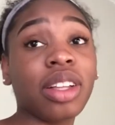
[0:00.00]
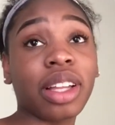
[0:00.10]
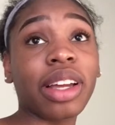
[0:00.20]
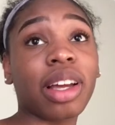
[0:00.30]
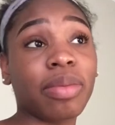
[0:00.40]

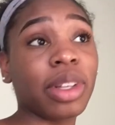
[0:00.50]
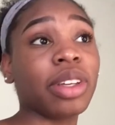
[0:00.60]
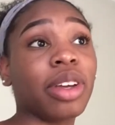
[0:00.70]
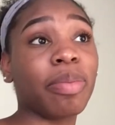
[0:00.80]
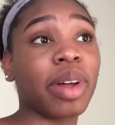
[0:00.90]
Like, I'm
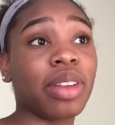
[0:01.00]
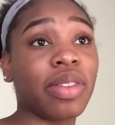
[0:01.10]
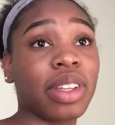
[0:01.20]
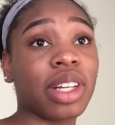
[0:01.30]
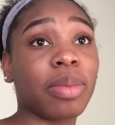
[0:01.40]
really about to
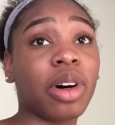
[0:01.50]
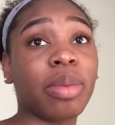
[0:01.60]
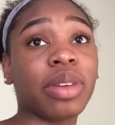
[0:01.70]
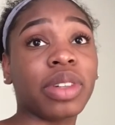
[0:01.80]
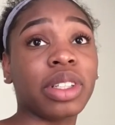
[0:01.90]
FaceTime all
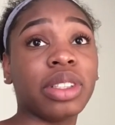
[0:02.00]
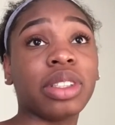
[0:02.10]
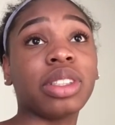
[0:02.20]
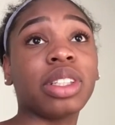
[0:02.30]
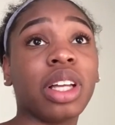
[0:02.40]
my
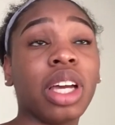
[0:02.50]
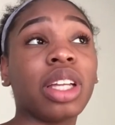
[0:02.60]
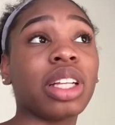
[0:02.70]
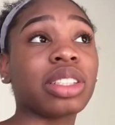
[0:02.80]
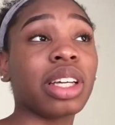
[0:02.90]
friends.
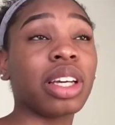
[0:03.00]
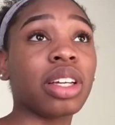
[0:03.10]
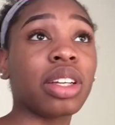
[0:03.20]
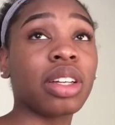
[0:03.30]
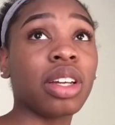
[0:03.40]
Like, that's
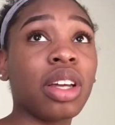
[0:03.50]
like